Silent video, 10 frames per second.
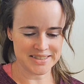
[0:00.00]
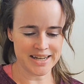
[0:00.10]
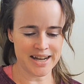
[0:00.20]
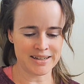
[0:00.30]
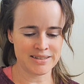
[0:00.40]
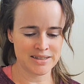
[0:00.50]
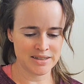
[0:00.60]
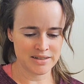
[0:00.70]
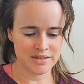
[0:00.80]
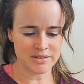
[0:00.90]
yeah.
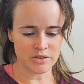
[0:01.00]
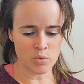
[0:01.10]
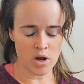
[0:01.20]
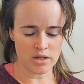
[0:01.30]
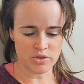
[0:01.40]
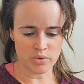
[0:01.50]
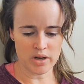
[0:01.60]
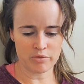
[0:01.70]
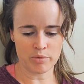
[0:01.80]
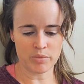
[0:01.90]
You walked
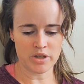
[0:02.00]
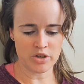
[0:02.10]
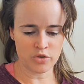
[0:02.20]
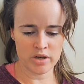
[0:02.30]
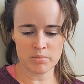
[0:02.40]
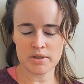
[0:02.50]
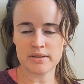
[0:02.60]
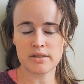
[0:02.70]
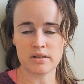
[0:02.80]
away from the agreements,